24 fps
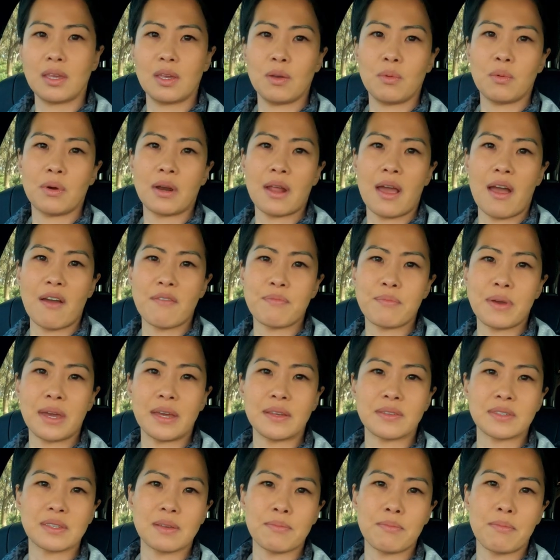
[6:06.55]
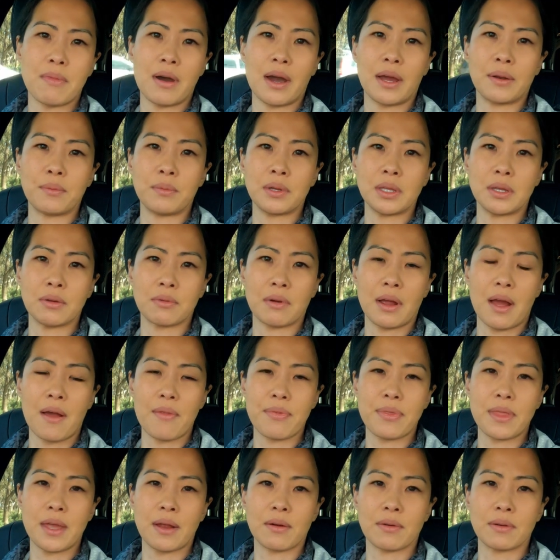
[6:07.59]
you want to have peace of mind when you're
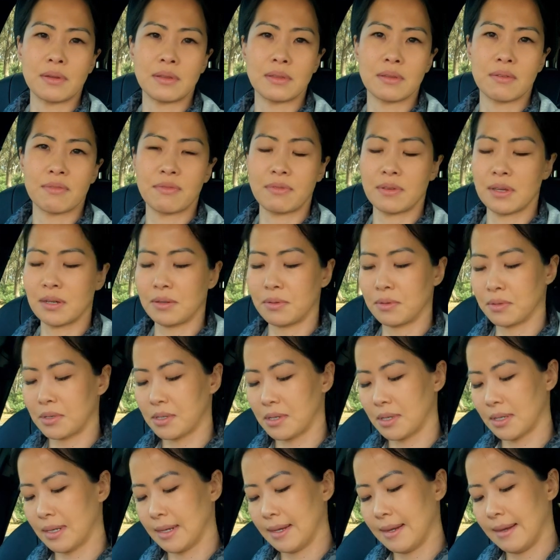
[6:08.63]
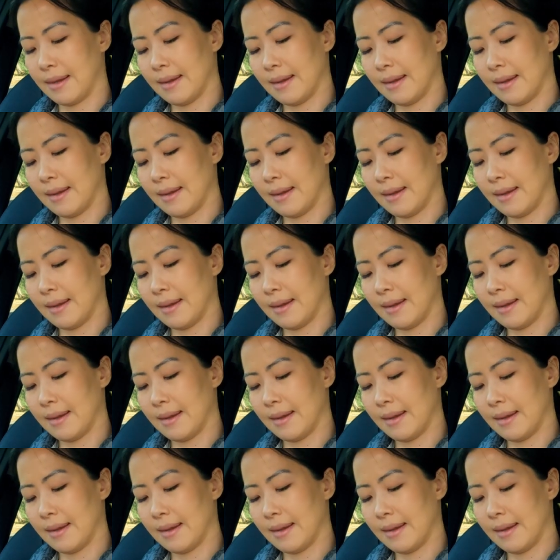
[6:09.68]
out there in the field.